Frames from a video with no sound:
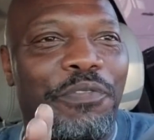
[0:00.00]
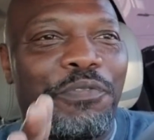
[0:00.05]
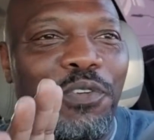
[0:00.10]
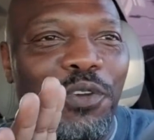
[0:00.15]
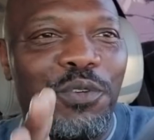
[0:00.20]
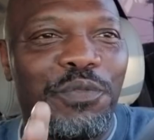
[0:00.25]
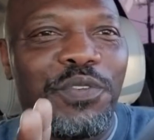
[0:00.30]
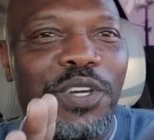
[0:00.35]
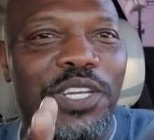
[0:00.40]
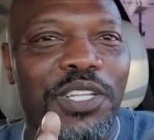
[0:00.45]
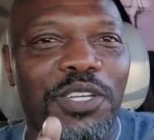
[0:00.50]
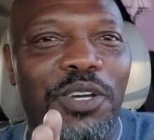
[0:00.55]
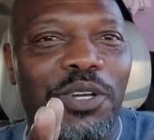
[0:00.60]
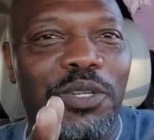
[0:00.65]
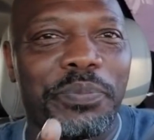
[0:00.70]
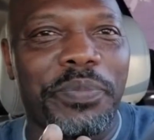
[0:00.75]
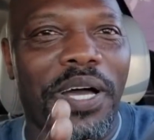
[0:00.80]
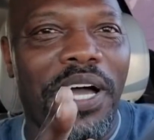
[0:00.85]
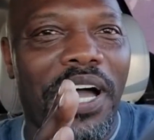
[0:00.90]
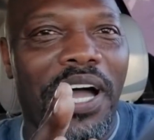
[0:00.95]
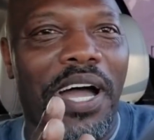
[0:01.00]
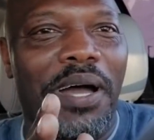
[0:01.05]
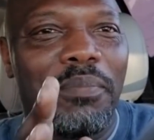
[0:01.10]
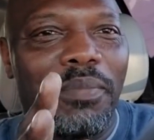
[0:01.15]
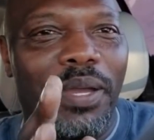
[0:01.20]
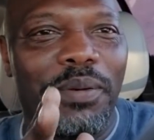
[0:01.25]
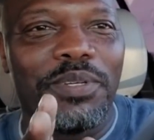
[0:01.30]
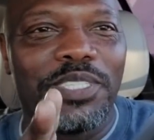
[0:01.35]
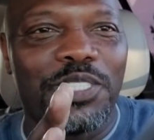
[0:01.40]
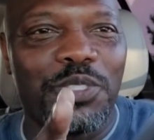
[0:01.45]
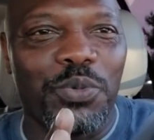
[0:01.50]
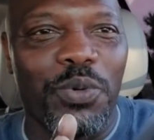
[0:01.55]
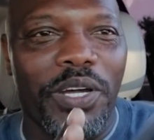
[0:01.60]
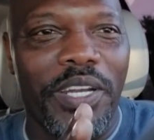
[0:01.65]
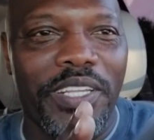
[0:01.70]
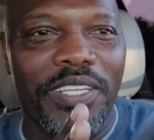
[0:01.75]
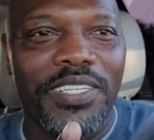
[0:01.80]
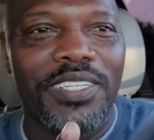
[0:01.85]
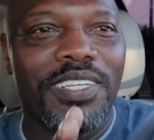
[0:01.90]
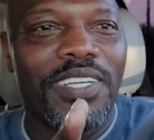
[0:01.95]
a few videos behind, maybe
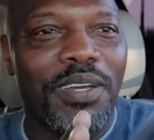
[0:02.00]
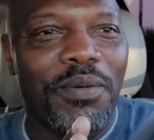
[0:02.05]
20.